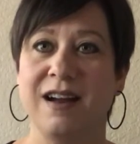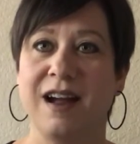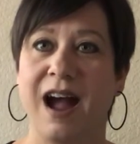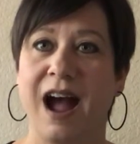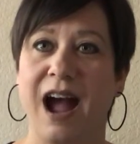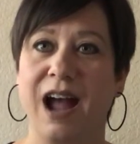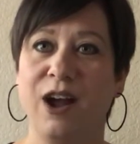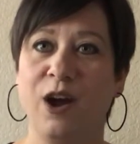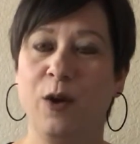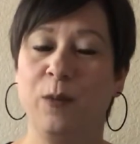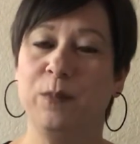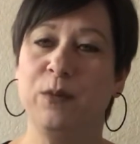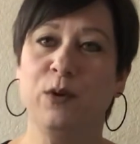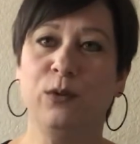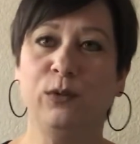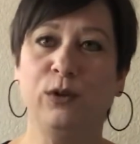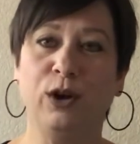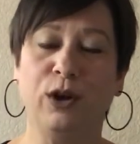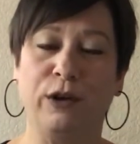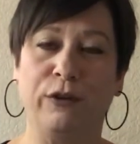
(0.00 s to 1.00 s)
I hope you
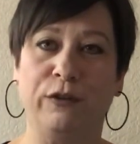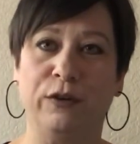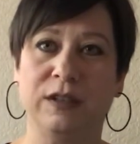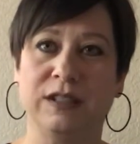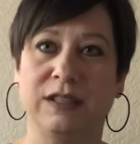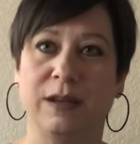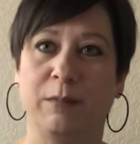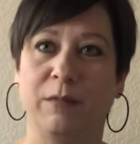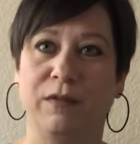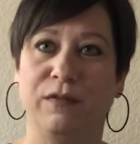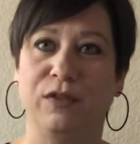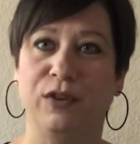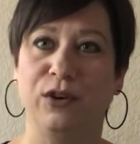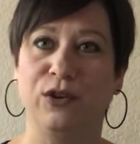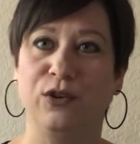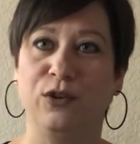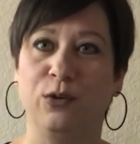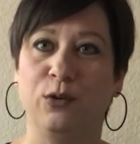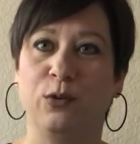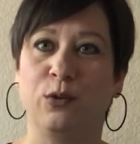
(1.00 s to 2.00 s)
look for some of the
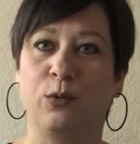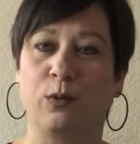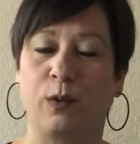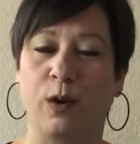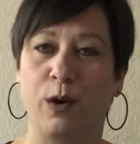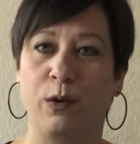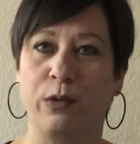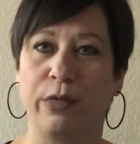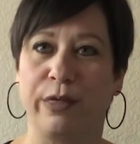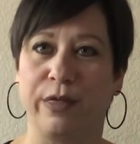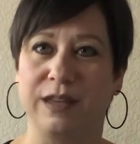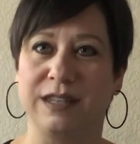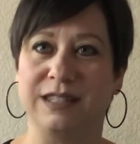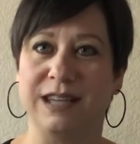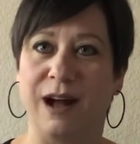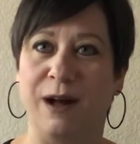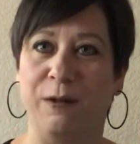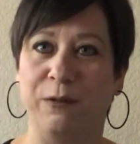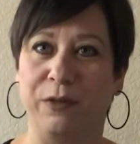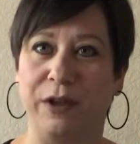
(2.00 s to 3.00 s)
new growth that's
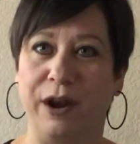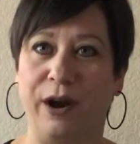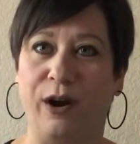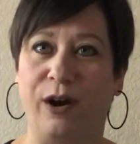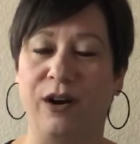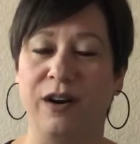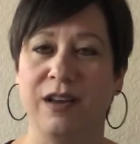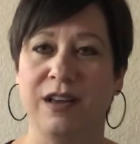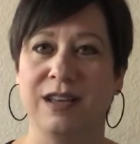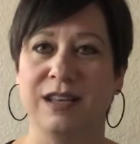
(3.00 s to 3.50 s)
out there.